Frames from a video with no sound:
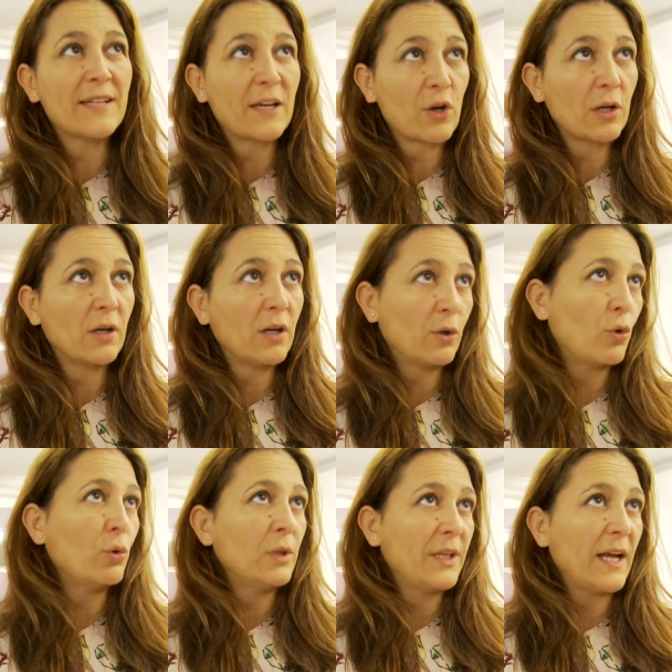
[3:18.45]
not uh,
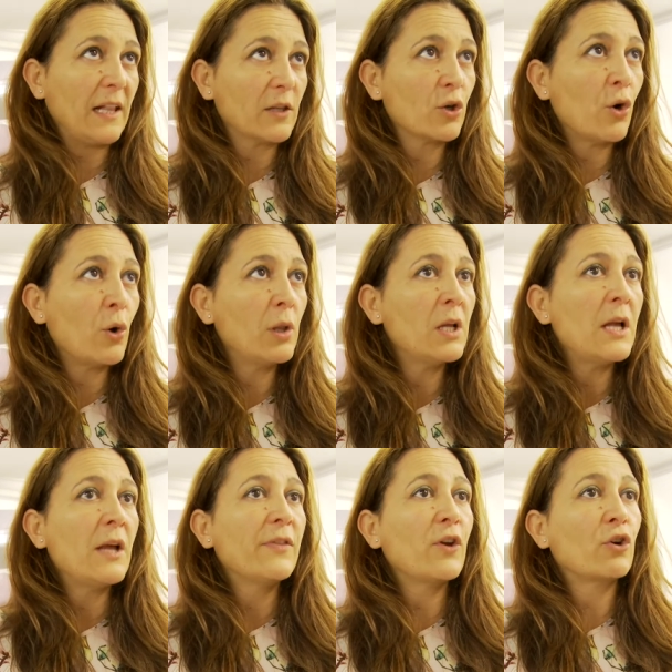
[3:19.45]
only alcohol.
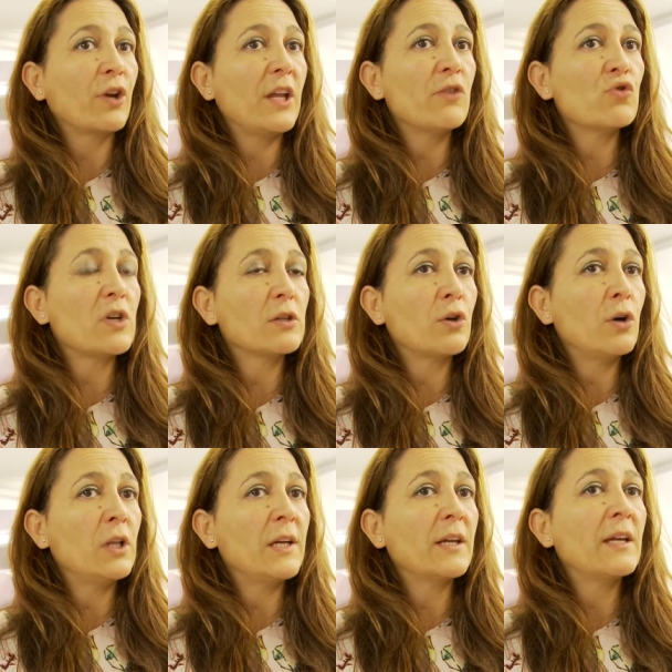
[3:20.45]
There are
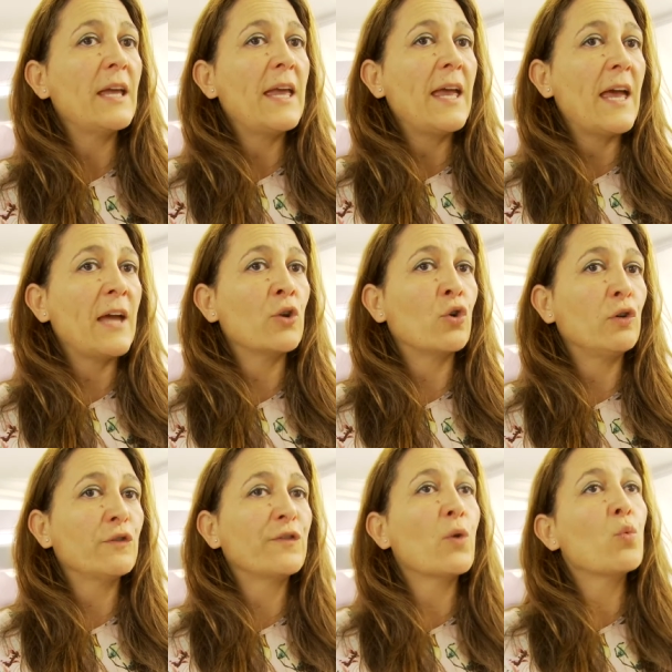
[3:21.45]
hydroalcoholic and
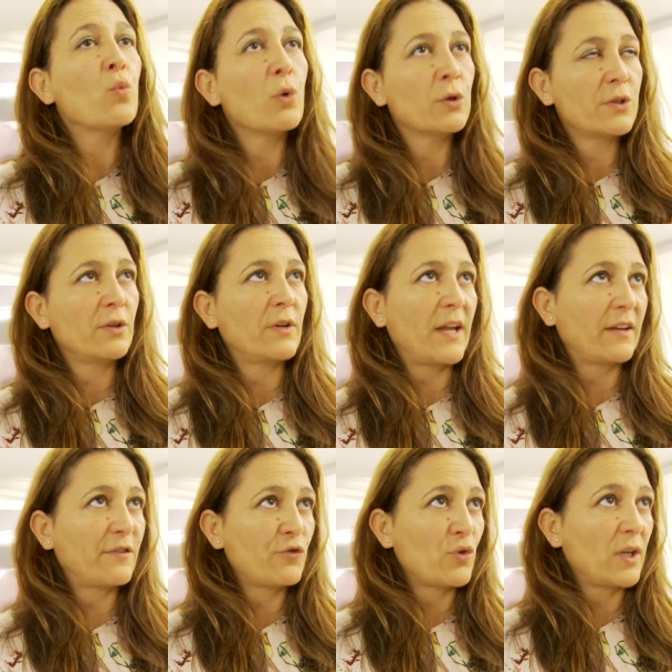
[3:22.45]
also water
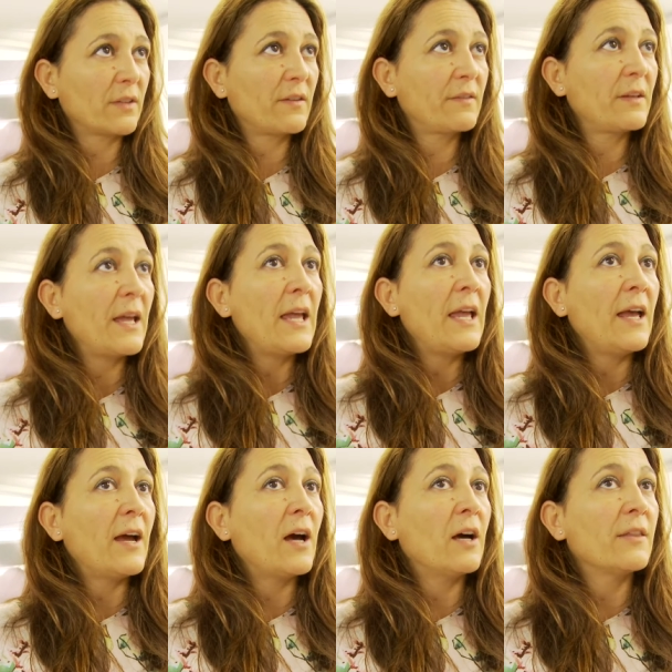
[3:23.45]
extracts. Water extracts,
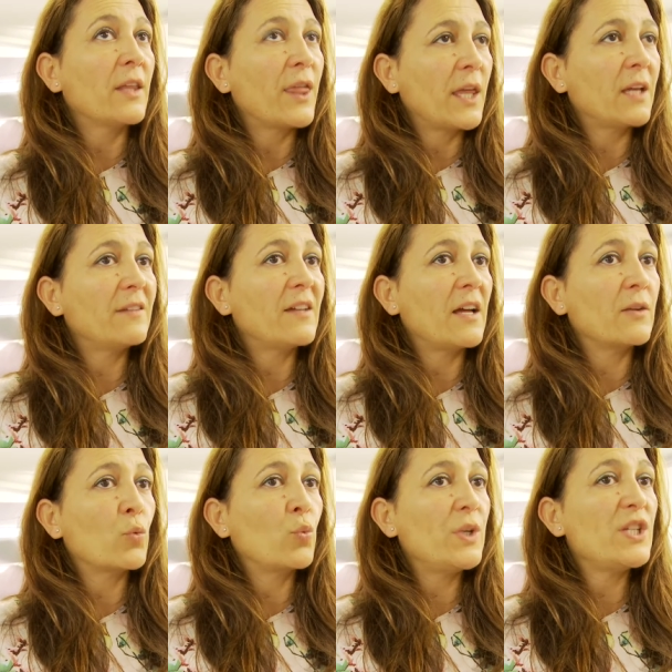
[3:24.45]
yeah. Uh, the thing is
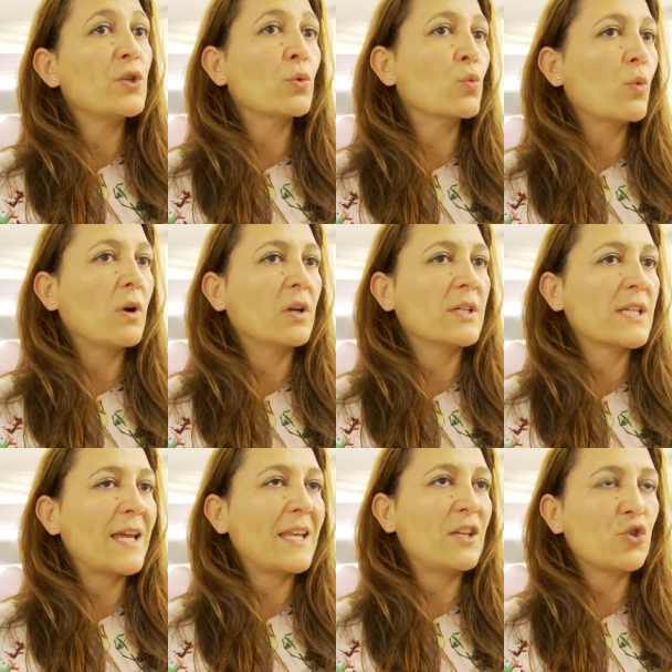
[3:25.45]
that we don't want
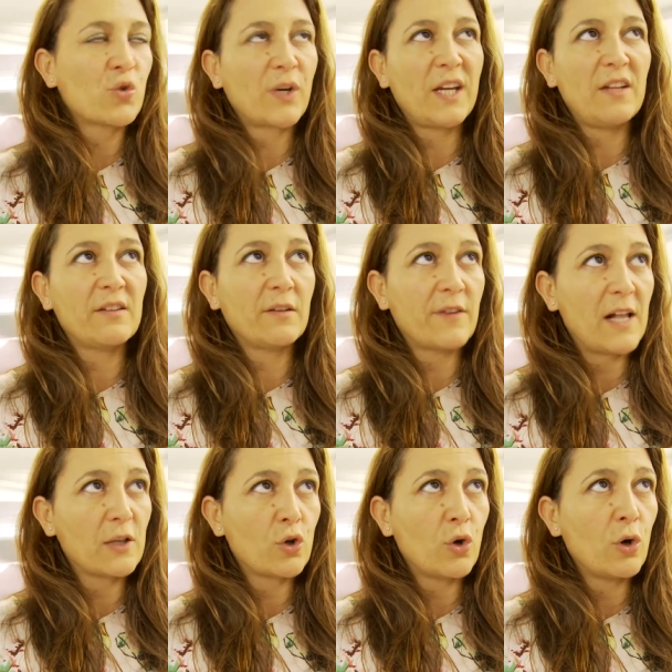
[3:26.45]
any trace of
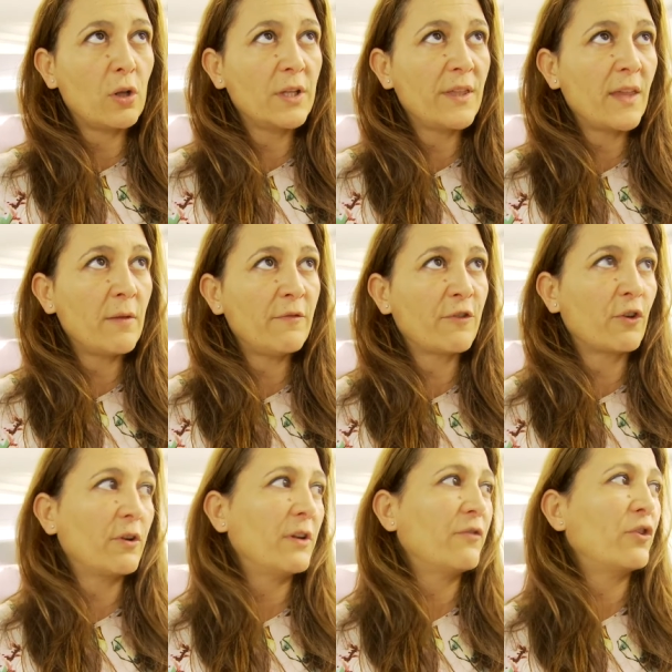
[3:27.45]
alcohol in them
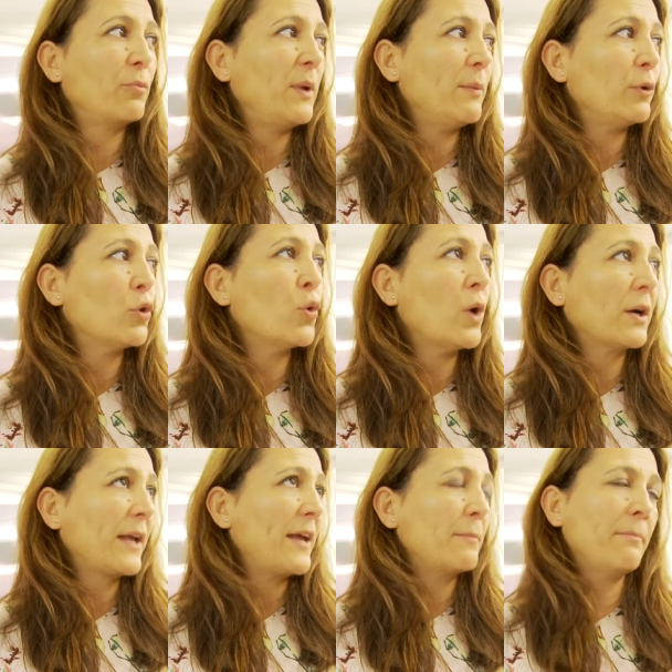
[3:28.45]
for, for people
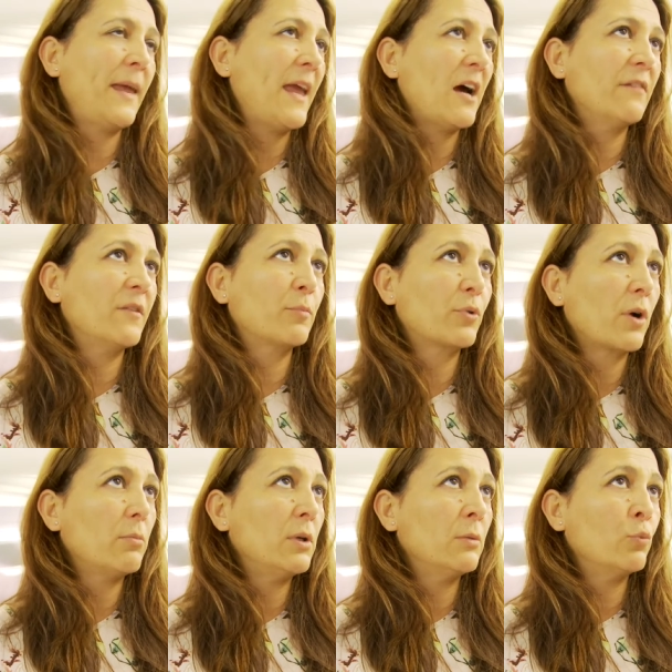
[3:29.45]
who can may have a
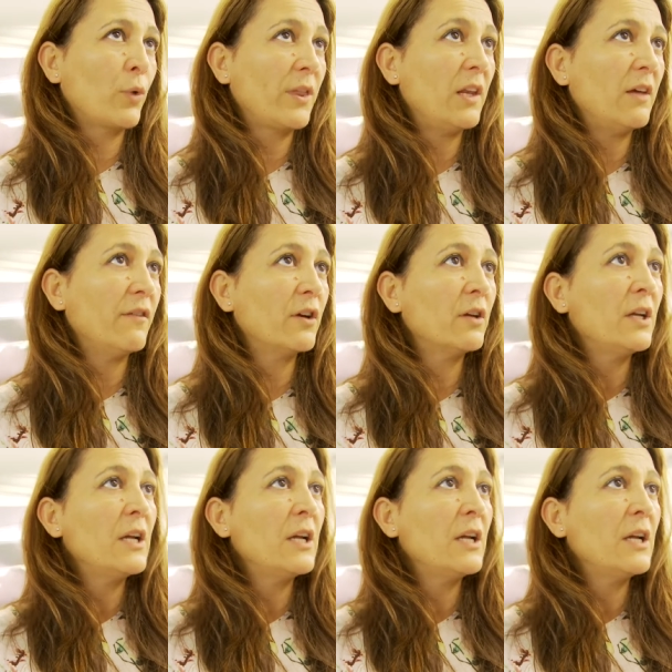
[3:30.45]
problem with the liver.